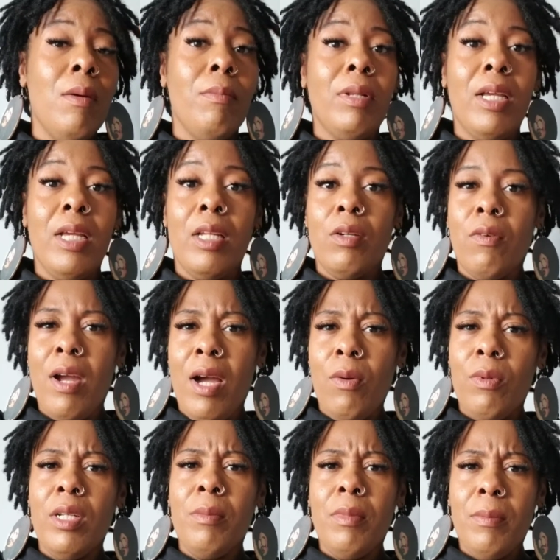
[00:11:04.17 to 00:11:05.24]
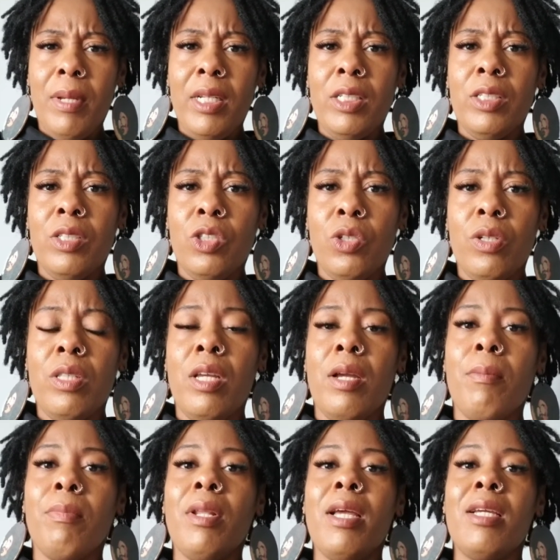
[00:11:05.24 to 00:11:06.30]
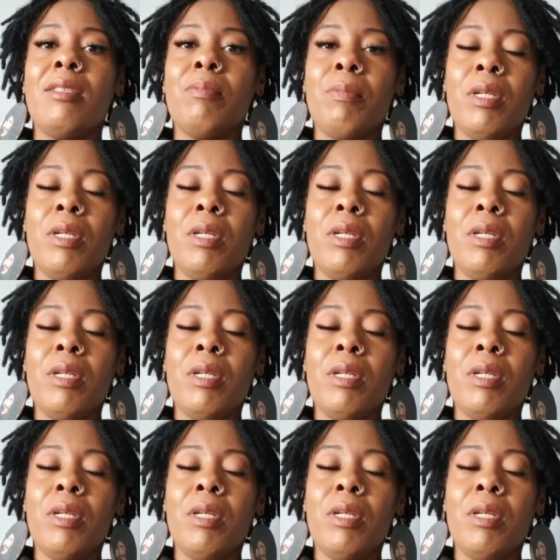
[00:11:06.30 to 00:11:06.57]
playing around with them and making sure they're in place.